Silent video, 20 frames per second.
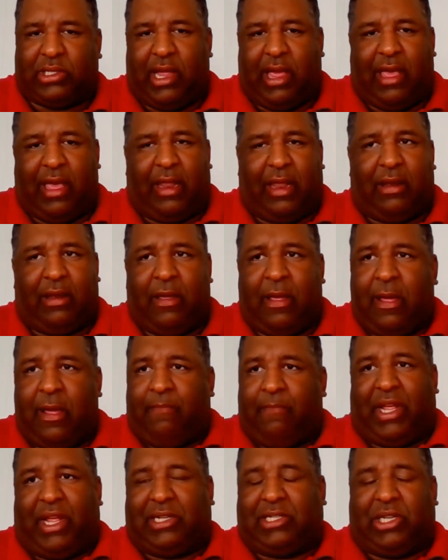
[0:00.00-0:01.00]
And
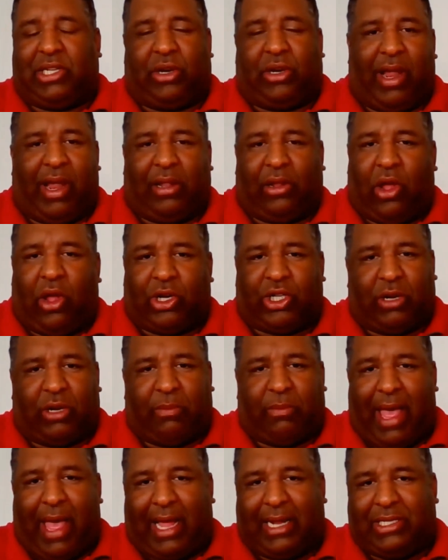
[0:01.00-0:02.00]
it's a great launching
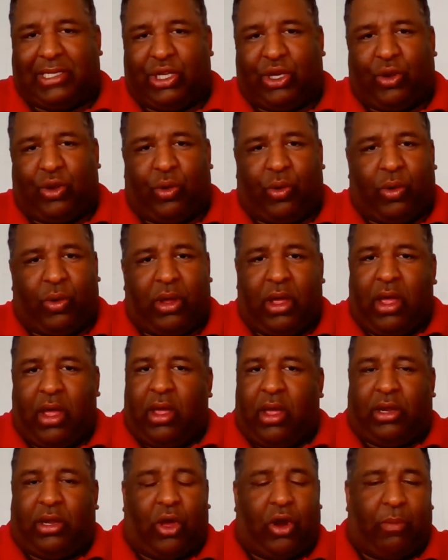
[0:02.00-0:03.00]
pad to
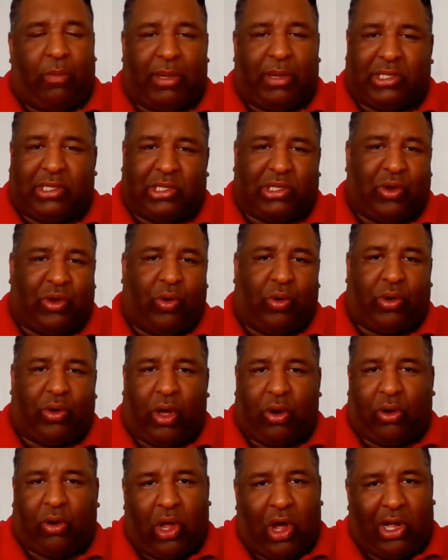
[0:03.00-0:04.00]
go to business school, go
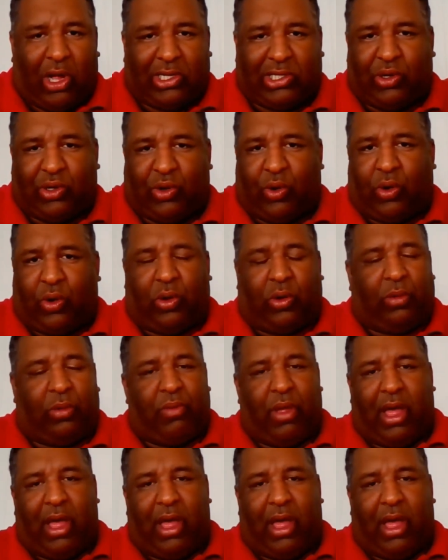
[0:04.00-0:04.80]
to law school,